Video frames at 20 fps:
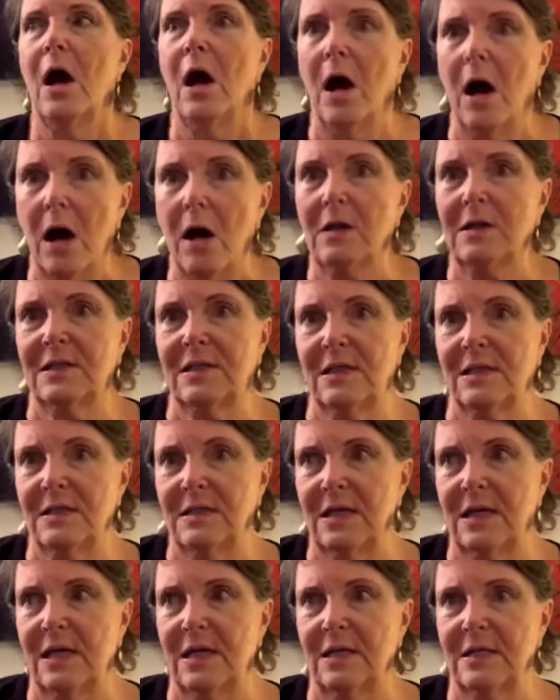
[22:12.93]
heart
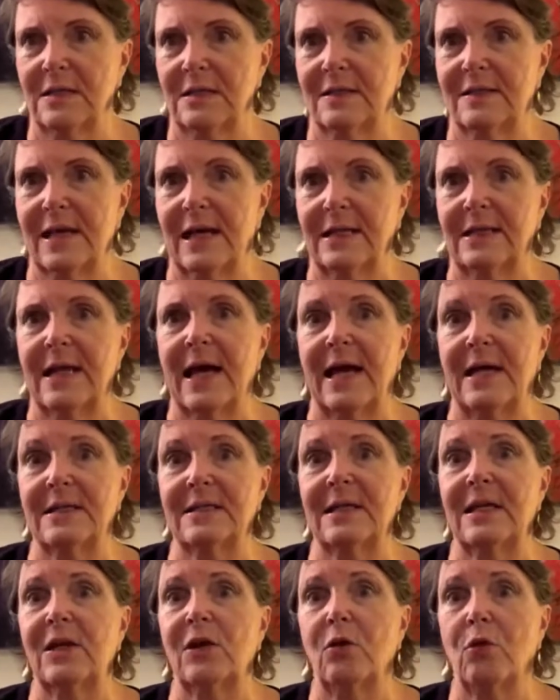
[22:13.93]
disease that
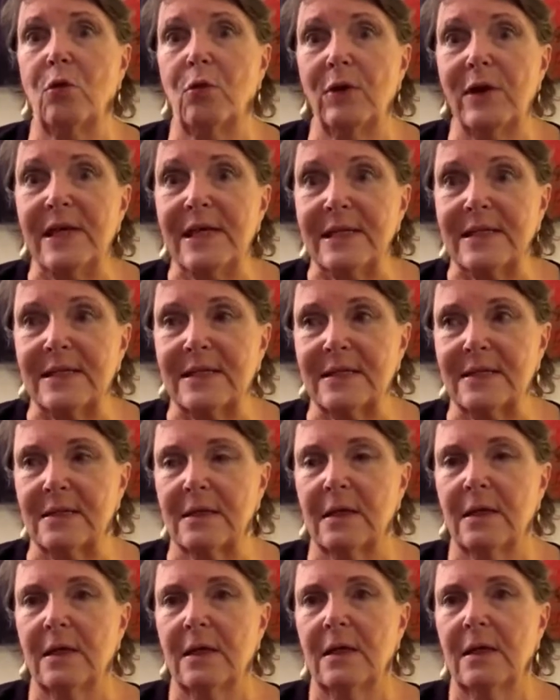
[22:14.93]
has
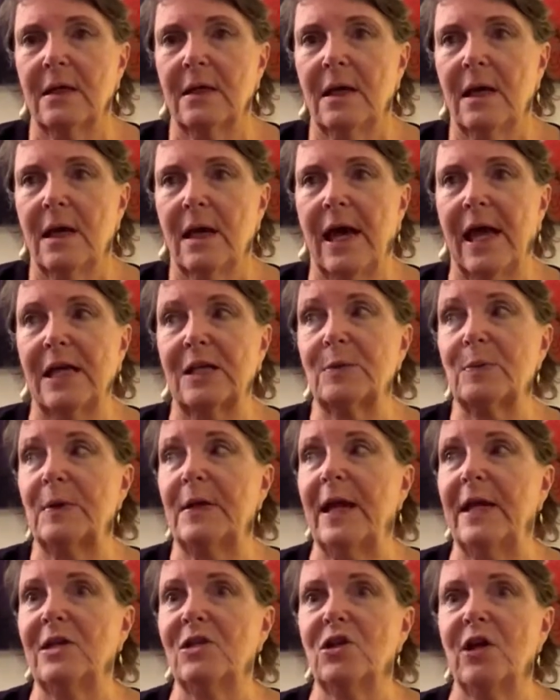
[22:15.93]
increased
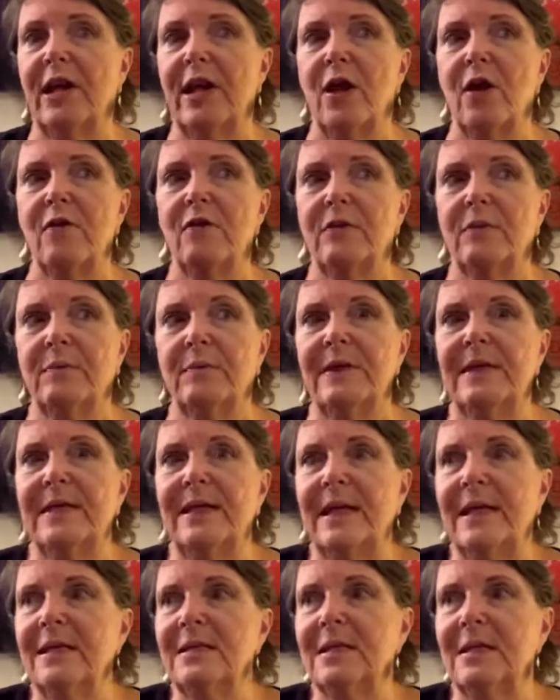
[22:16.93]
exponentially over
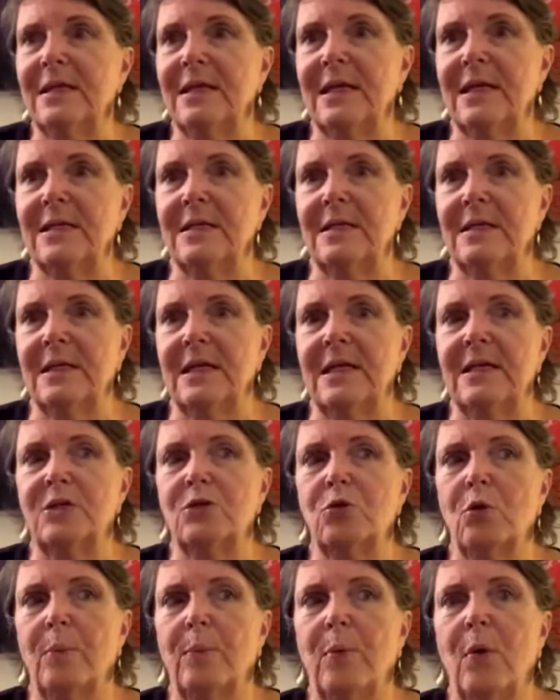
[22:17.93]
years and years and years
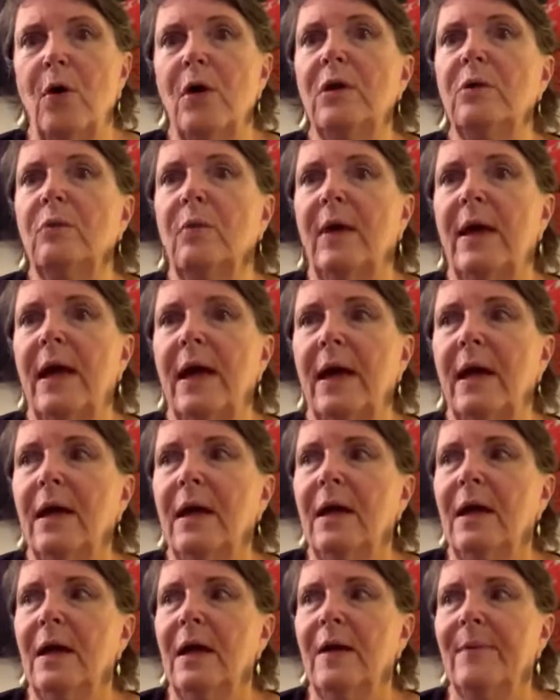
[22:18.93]
to a point where
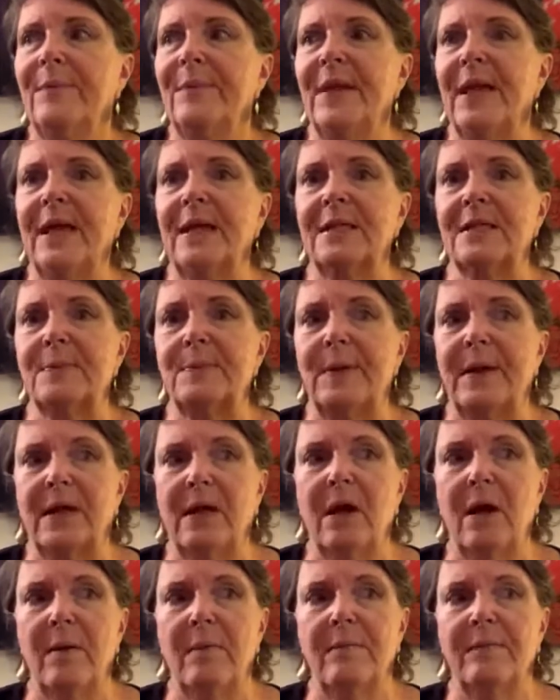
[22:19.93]
it's
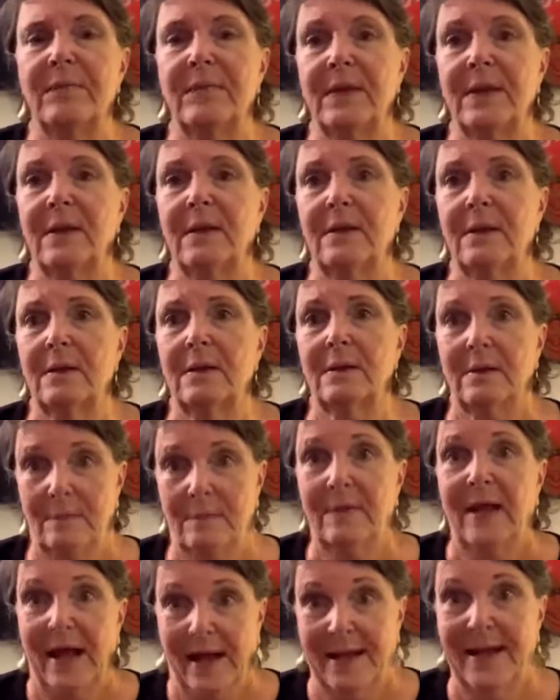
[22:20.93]
become
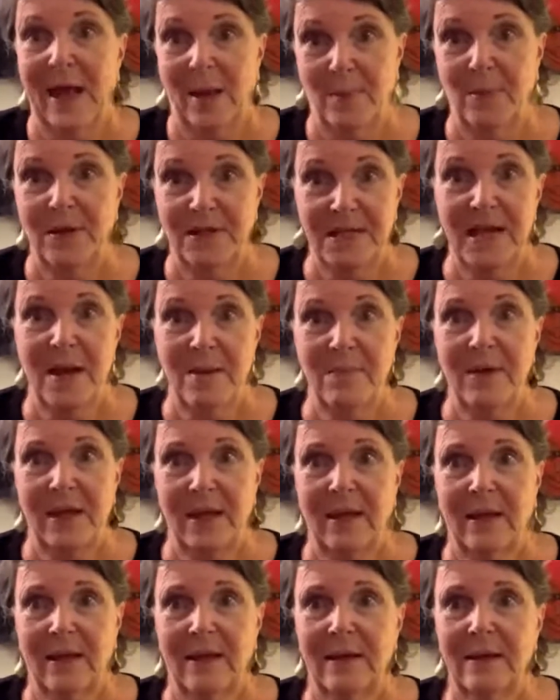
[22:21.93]
an
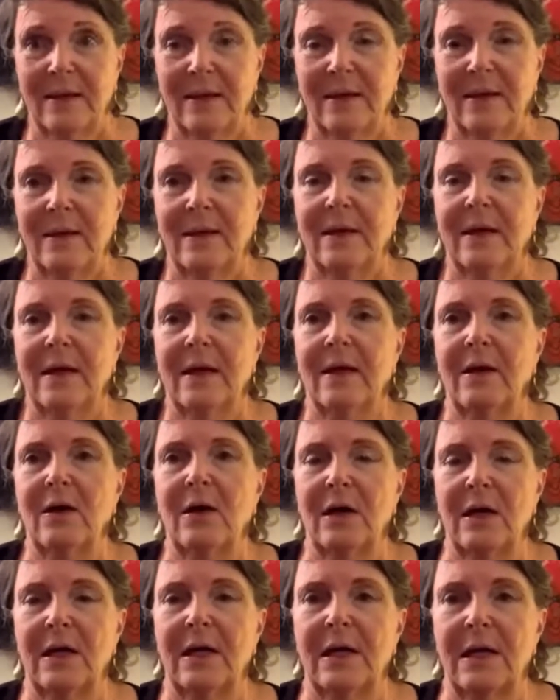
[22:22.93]
epidemic uh,
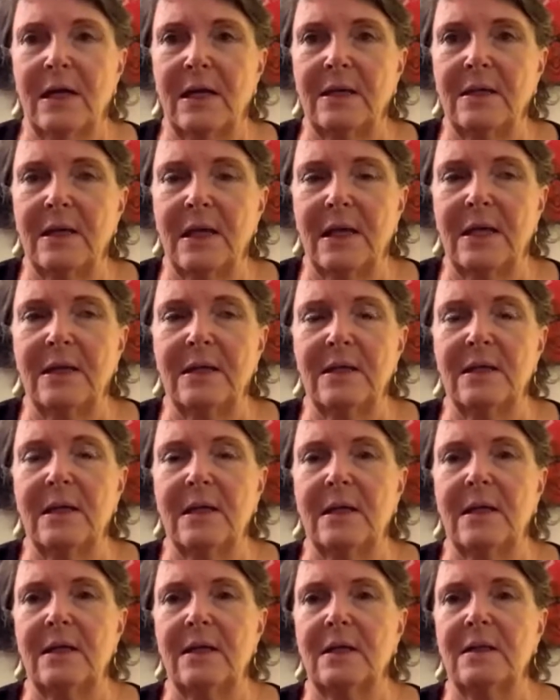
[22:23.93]
in, in,
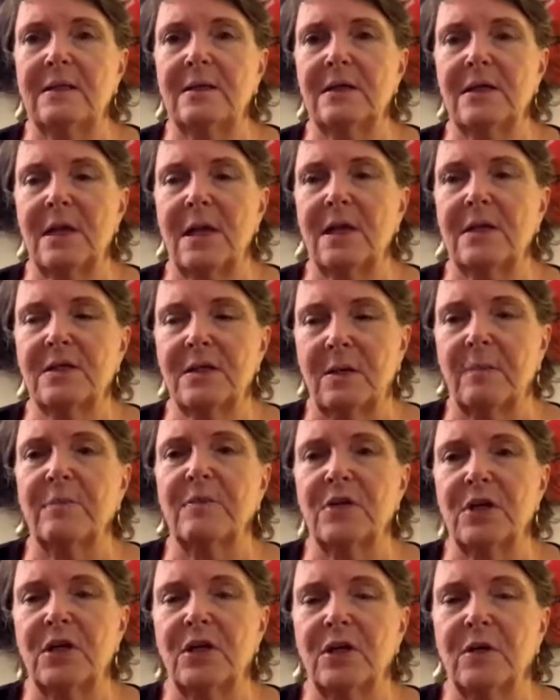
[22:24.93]
in
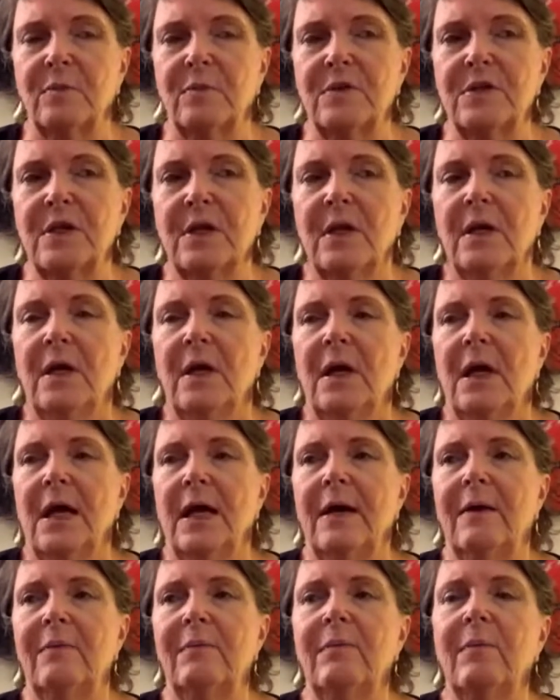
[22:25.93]
some terms.
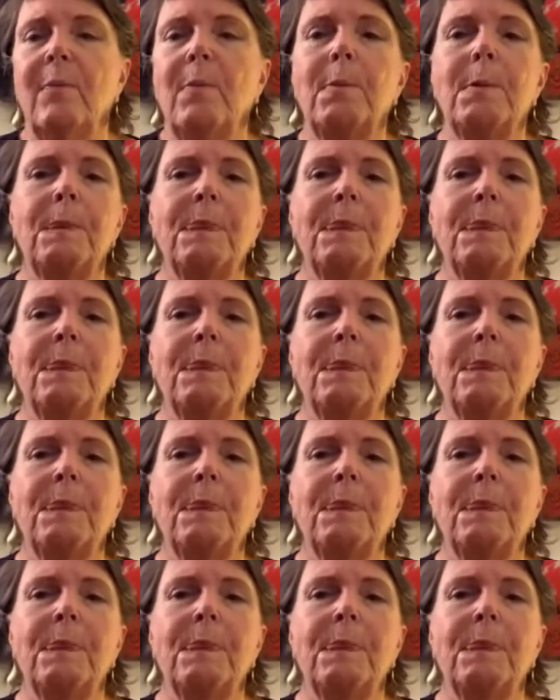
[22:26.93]
Um,